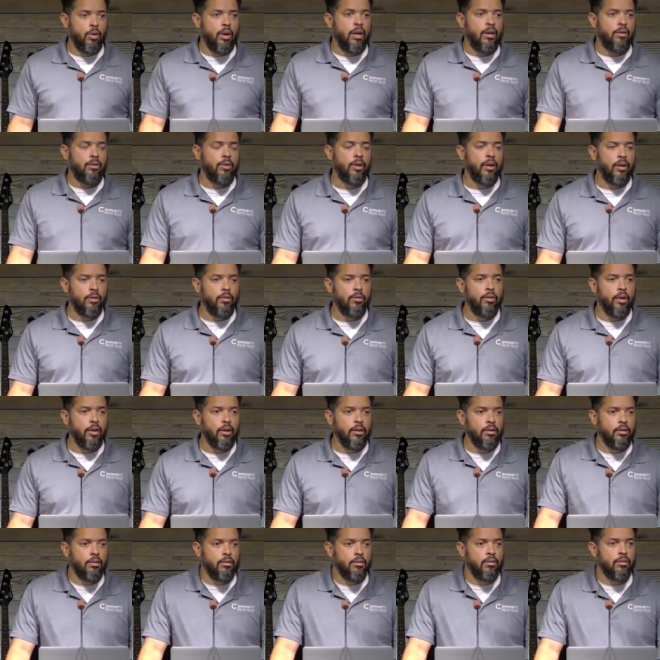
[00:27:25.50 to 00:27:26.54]
right, right, right.
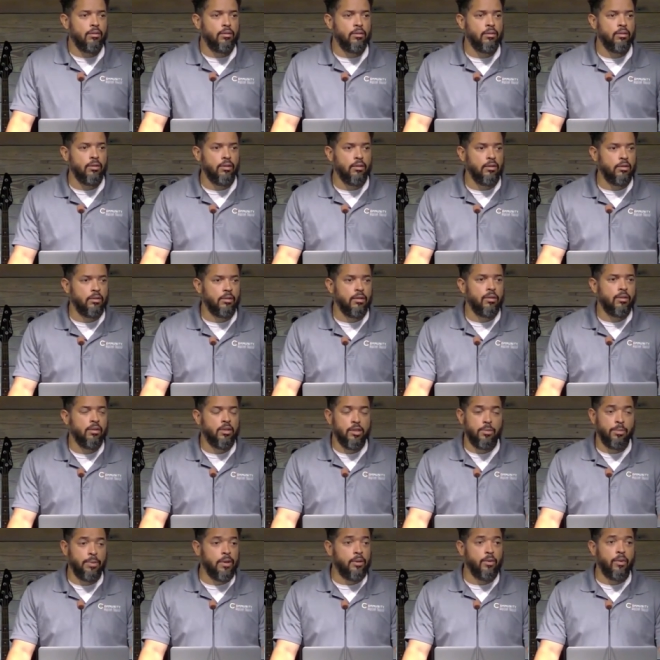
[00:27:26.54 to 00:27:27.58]
Just
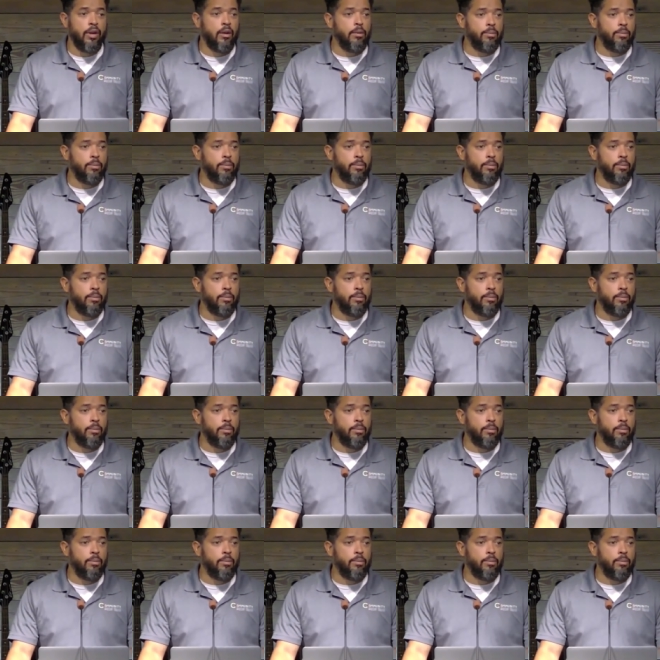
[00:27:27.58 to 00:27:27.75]
be around